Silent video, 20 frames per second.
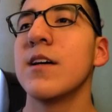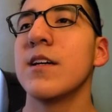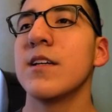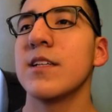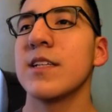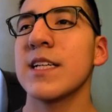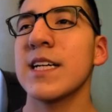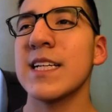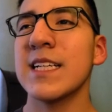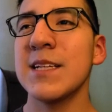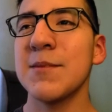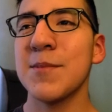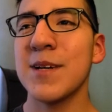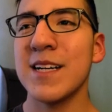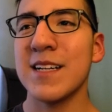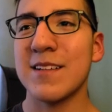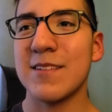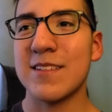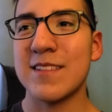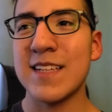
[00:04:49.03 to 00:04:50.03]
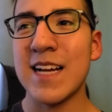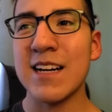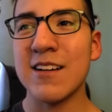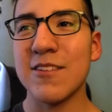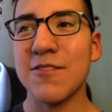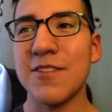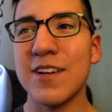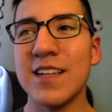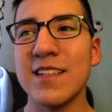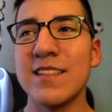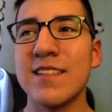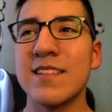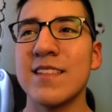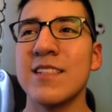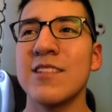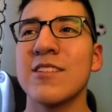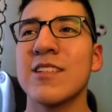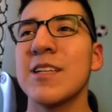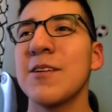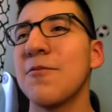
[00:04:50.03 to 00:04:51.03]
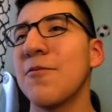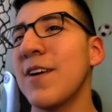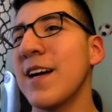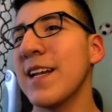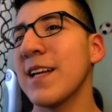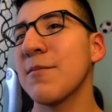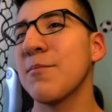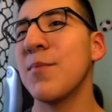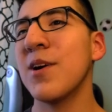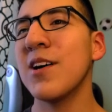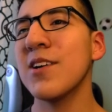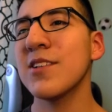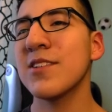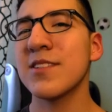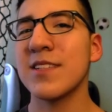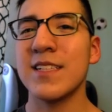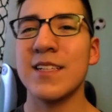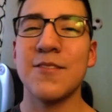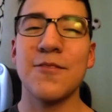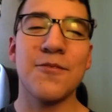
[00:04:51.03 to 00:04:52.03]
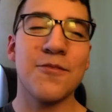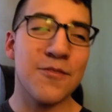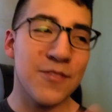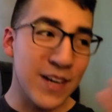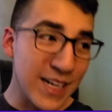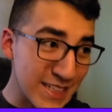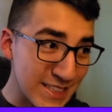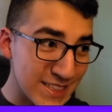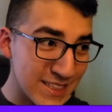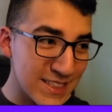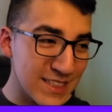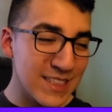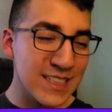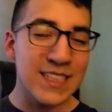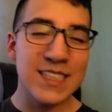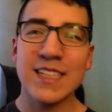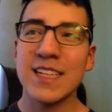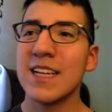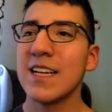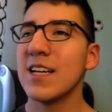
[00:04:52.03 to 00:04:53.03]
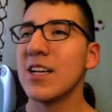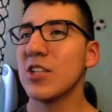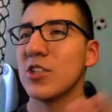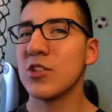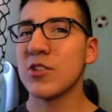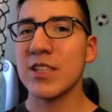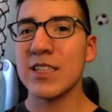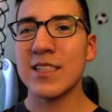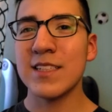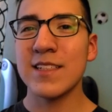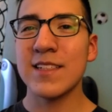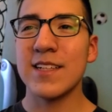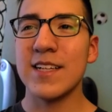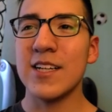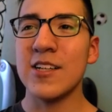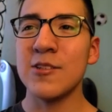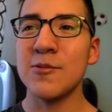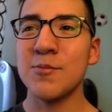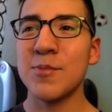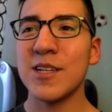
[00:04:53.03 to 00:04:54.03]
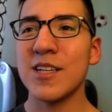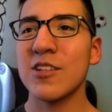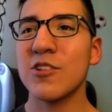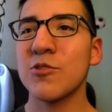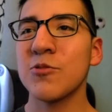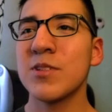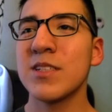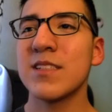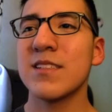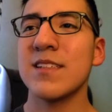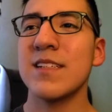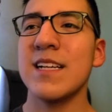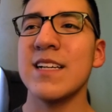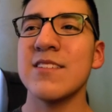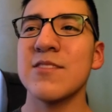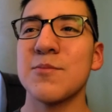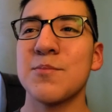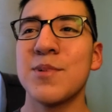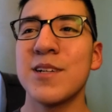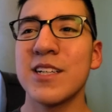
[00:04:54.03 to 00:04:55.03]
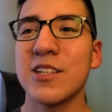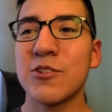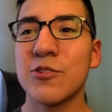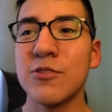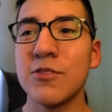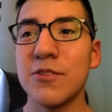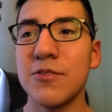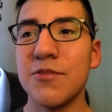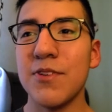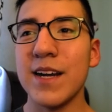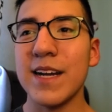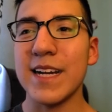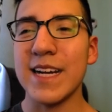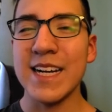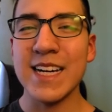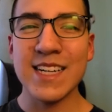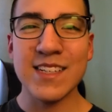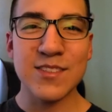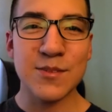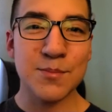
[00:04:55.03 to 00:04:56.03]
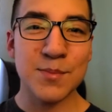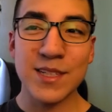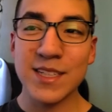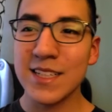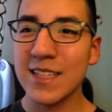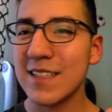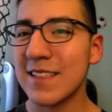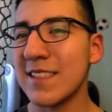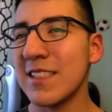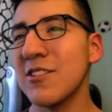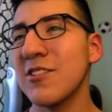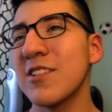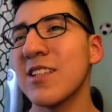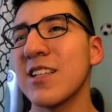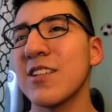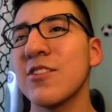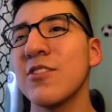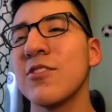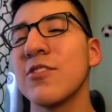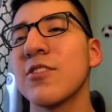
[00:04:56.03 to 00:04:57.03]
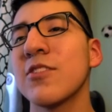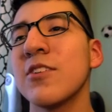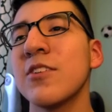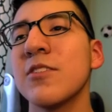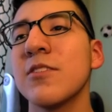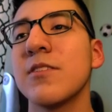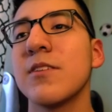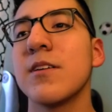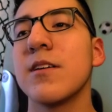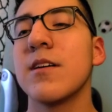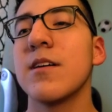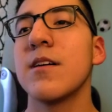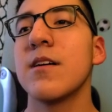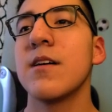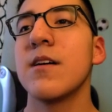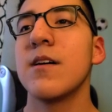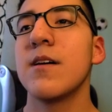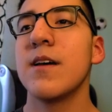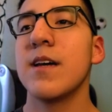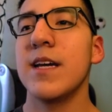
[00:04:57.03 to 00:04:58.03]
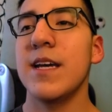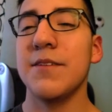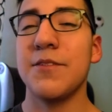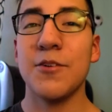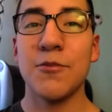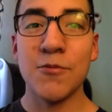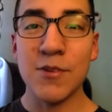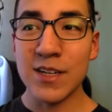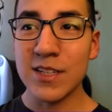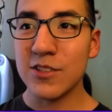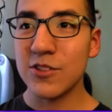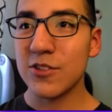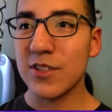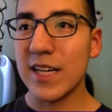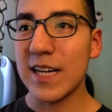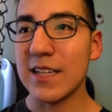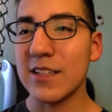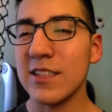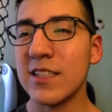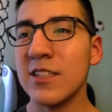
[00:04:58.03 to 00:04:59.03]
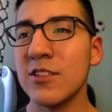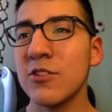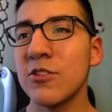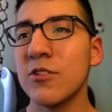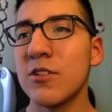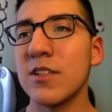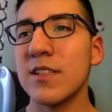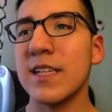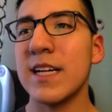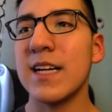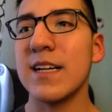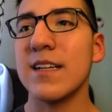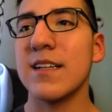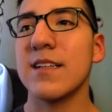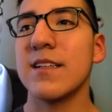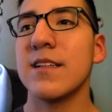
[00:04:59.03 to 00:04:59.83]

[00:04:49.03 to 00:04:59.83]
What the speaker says: you gotta keep getting the sacrifices. Then you keep fighting bosses, and eventually you get to the unbred twins, and that's a pretty cool fight, and it has a pretty good soundtrack too. So if you want to do that, you can do all that.